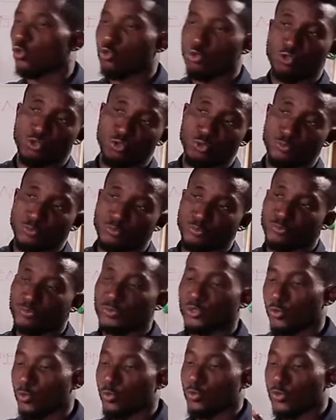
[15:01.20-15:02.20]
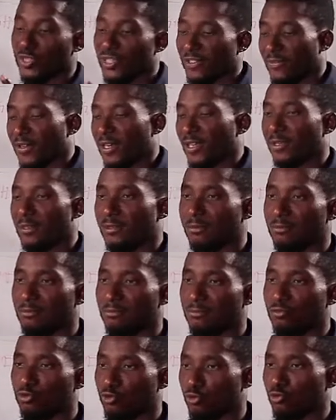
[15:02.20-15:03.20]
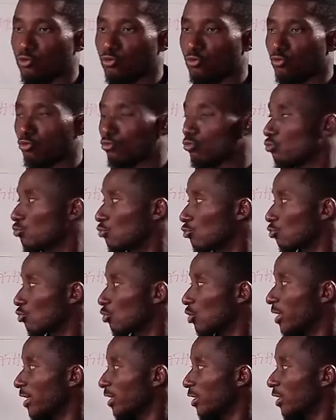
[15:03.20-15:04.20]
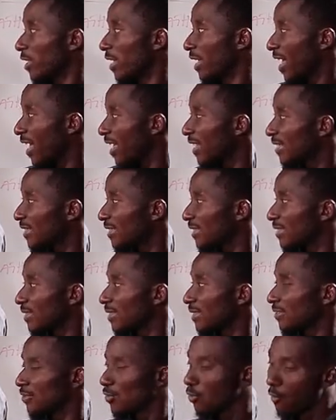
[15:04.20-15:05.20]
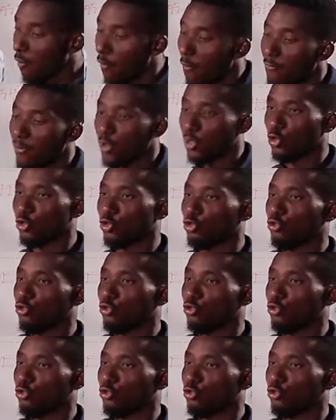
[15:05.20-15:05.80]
both sides by 2, we are going to have 2x over 2 equals to